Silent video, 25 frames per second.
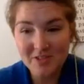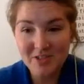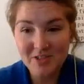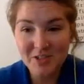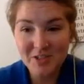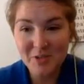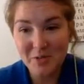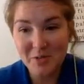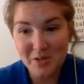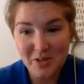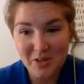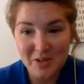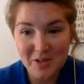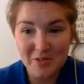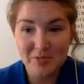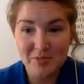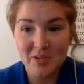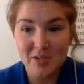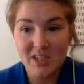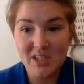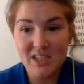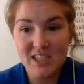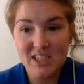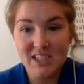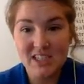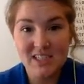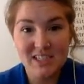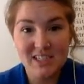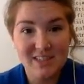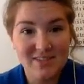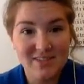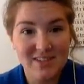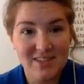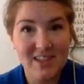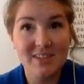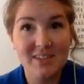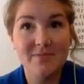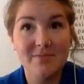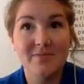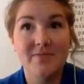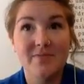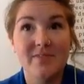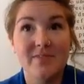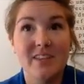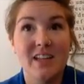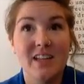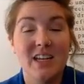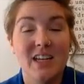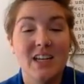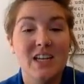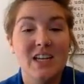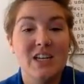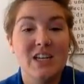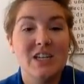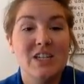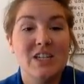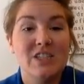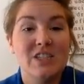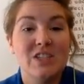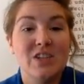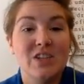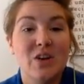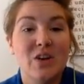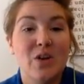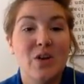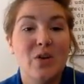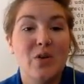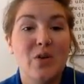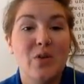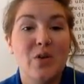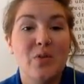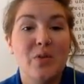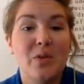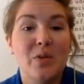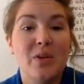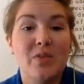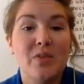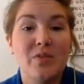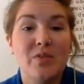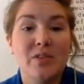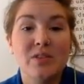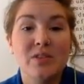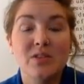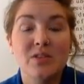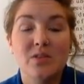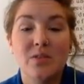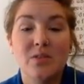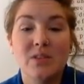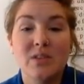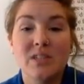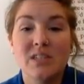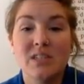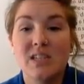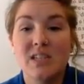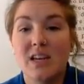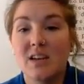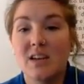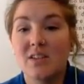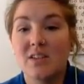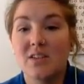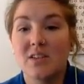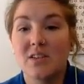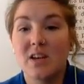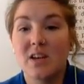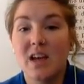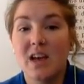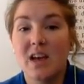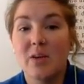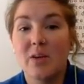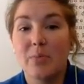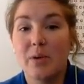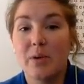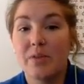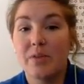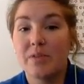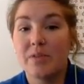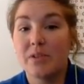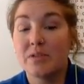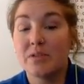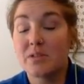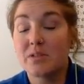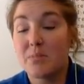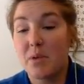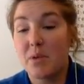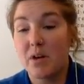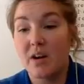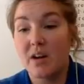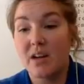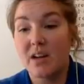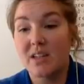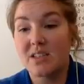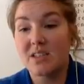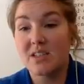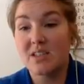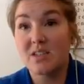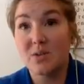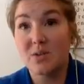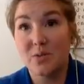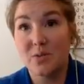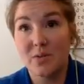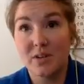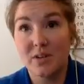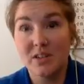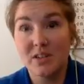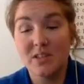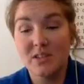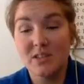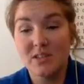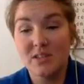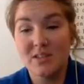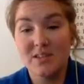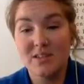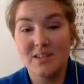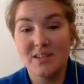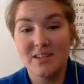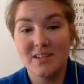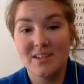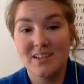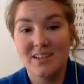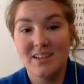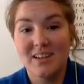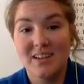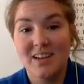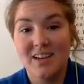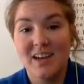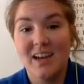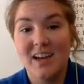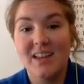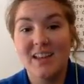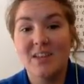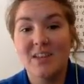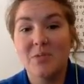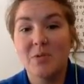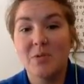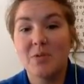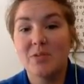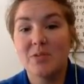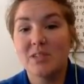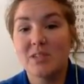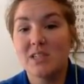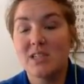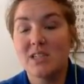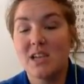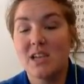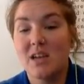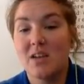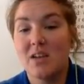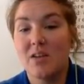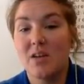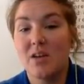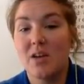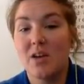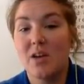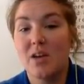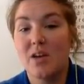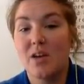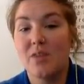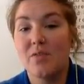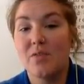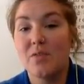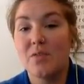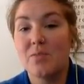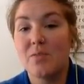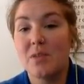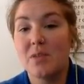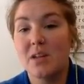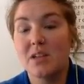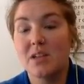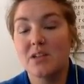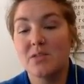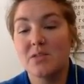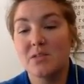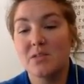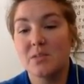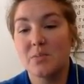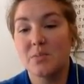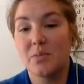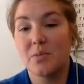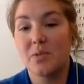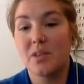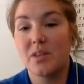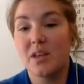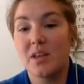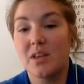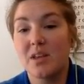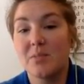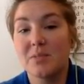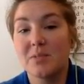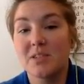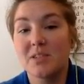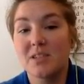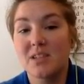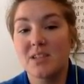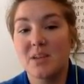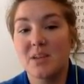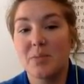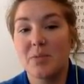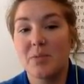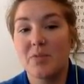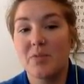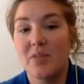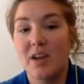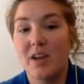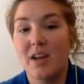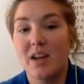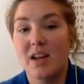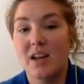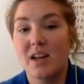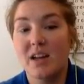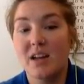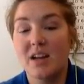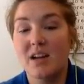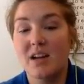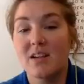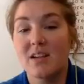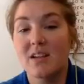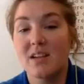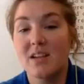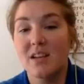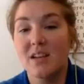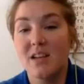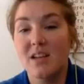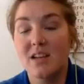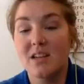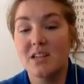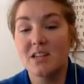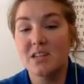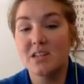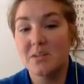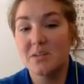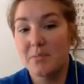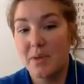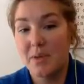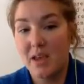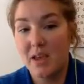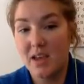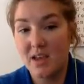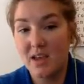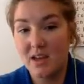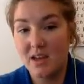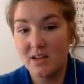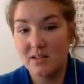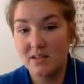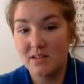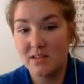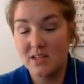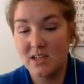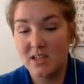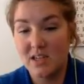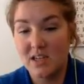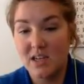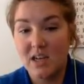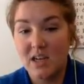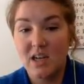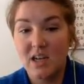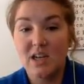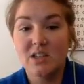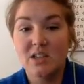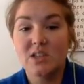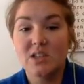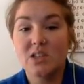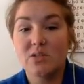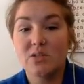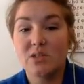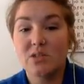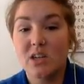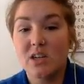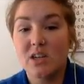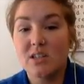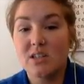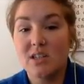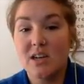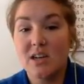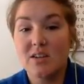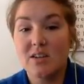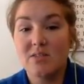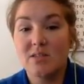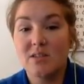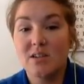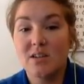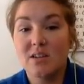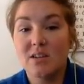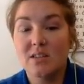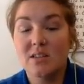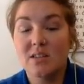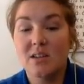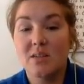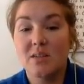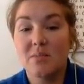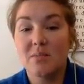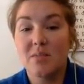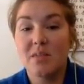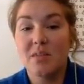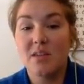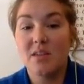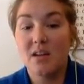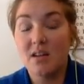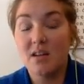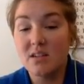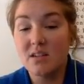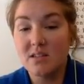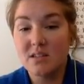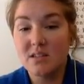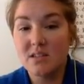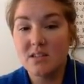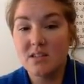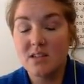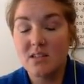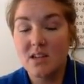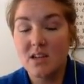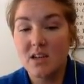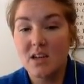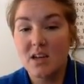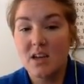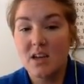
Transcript: New York, what, right? So we are first going to take a look at how Buffalo is marketed to tourists, and then we're going to take a few minutes to explore the images I provided on each page. So jot down some thoughts